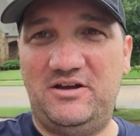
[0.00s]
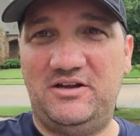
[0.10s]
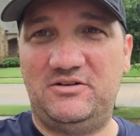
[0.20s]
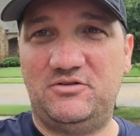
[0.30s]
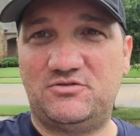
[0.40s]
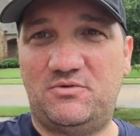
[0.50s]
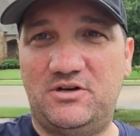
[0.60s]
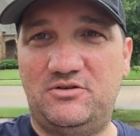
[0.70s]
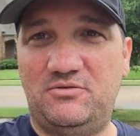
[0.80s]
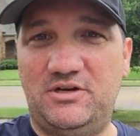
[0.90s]
I just
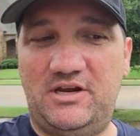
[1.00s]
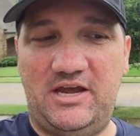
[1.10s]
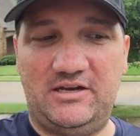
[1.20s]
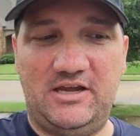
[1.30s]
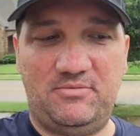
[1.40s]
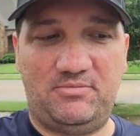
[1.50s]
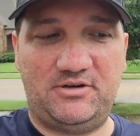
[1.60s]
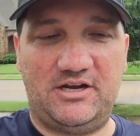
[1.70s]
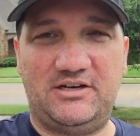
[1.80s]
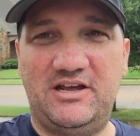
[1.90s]
want to do what you can to keep it
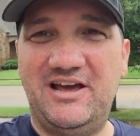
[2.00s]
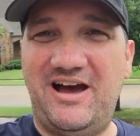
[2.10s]
protected.